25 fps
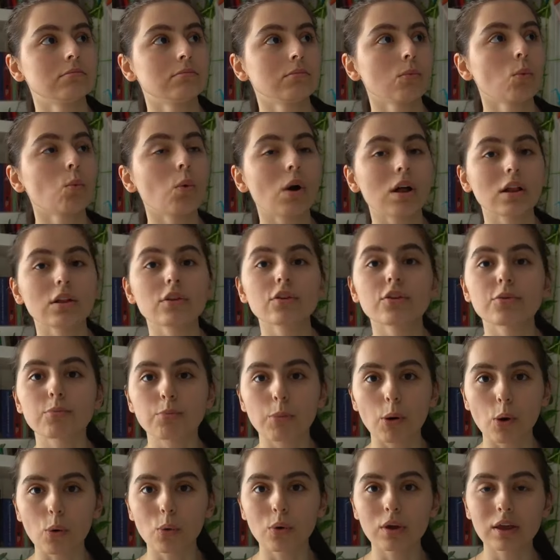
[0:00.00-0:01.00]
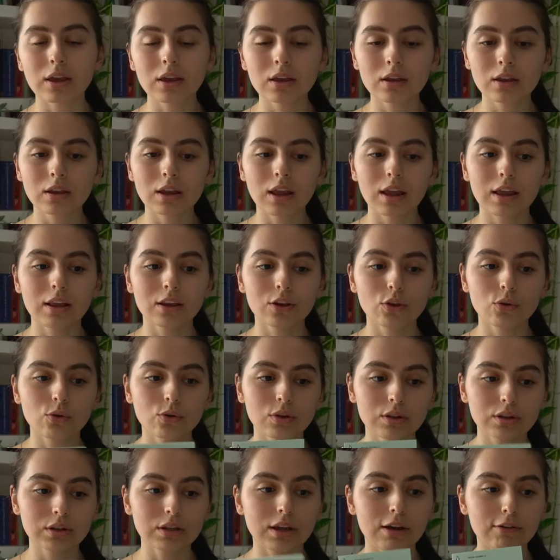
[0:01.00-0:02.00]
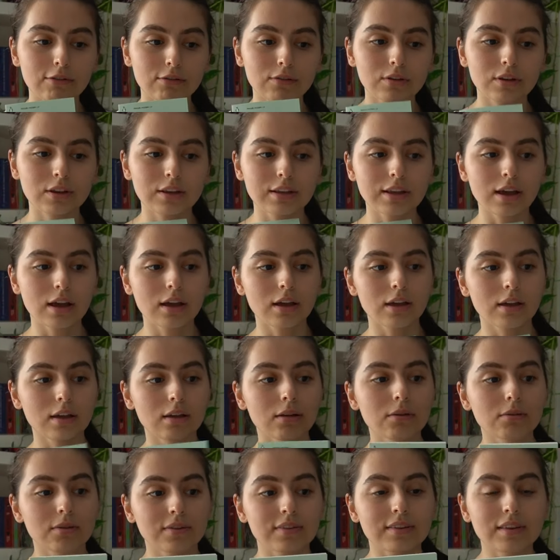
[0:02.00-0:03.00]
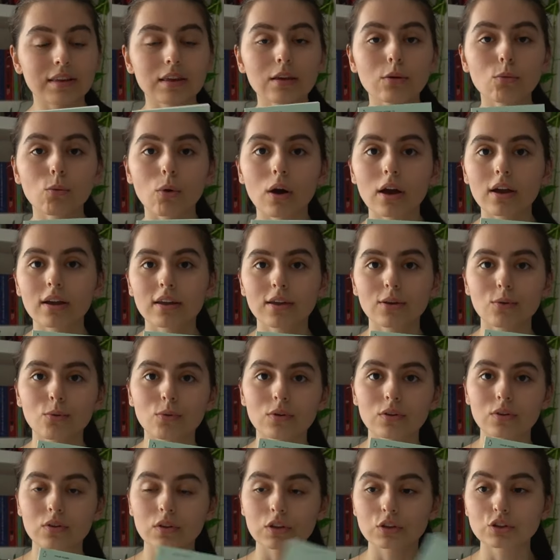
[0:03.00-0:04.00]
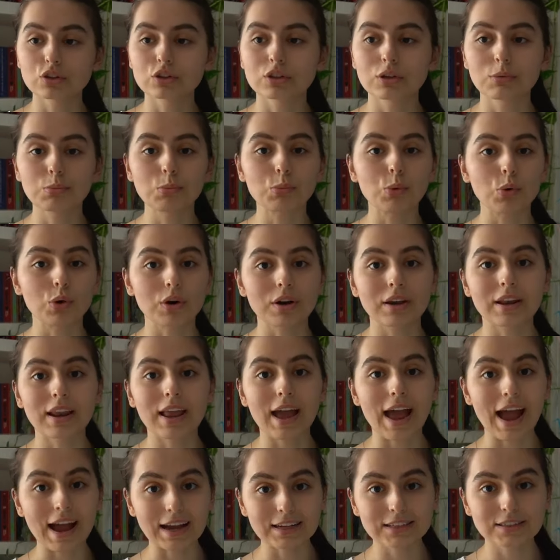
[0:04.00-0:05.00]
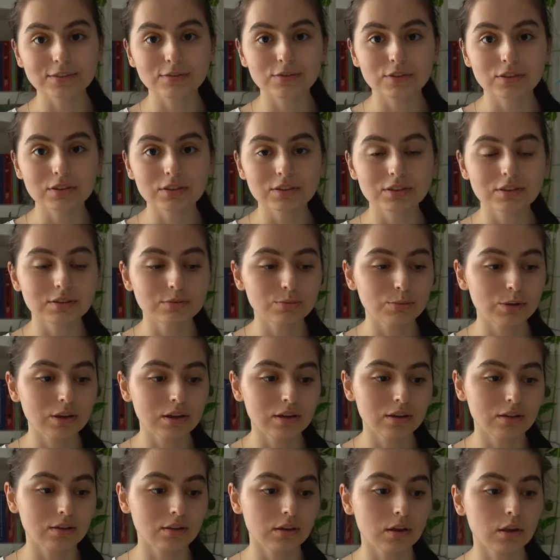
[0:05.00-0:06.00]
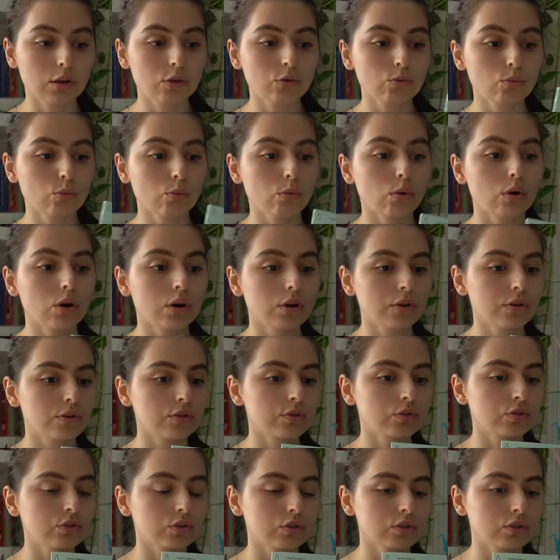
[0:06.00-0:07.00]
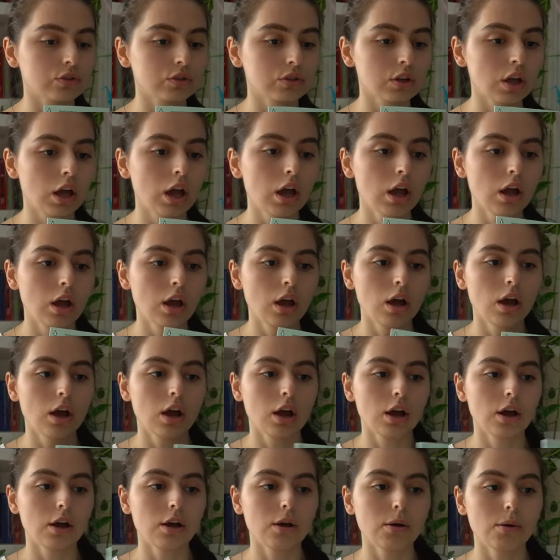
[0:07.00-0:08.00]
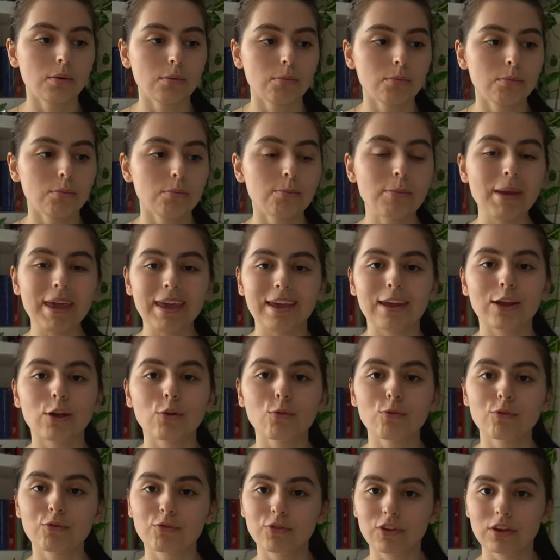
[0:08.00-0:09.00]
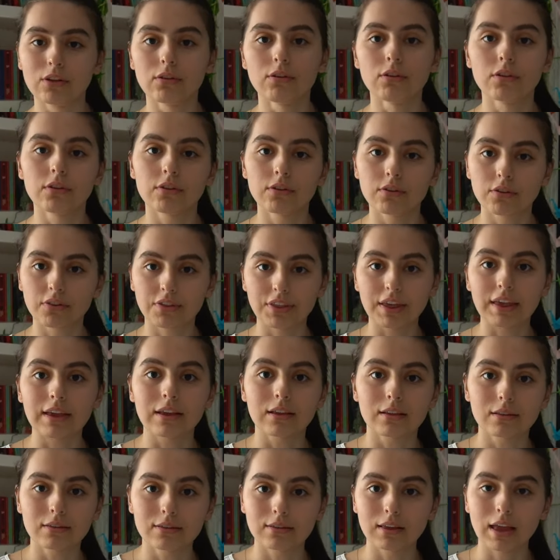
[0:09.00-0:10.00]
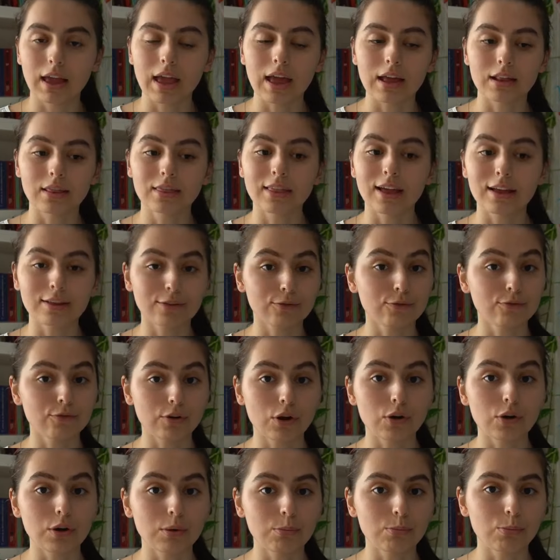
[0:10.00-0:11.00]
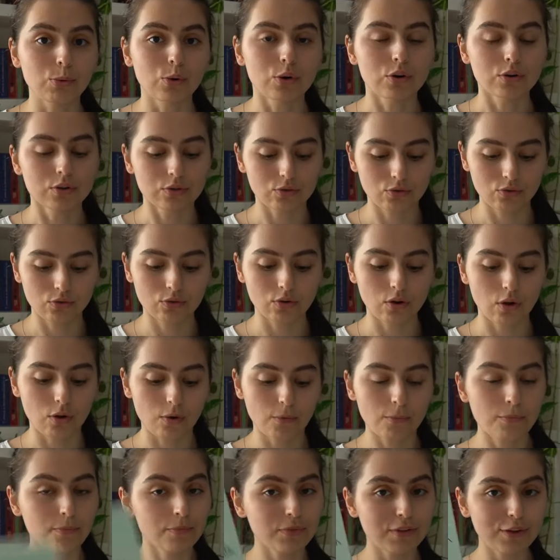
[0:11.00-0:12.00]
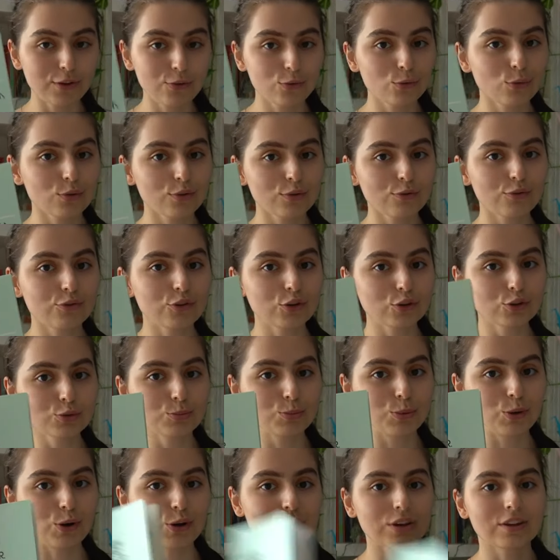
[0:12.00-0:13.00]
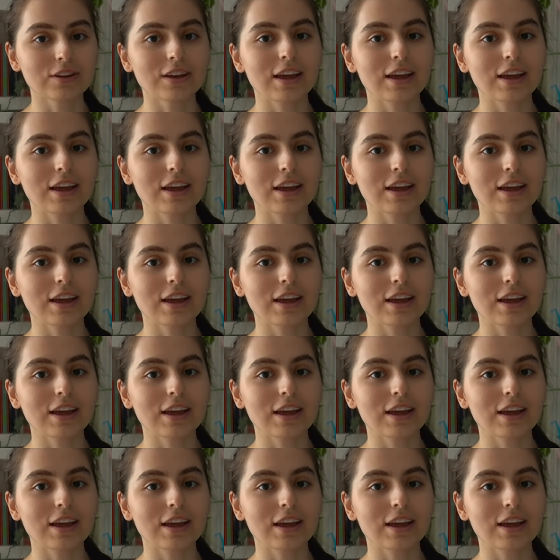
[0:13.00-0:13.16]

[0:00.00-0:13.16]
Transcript: well spoken, and you can definitely t uh, see why he was such an important activist, because his words just make you feel things, and that's very important. So this was the first book,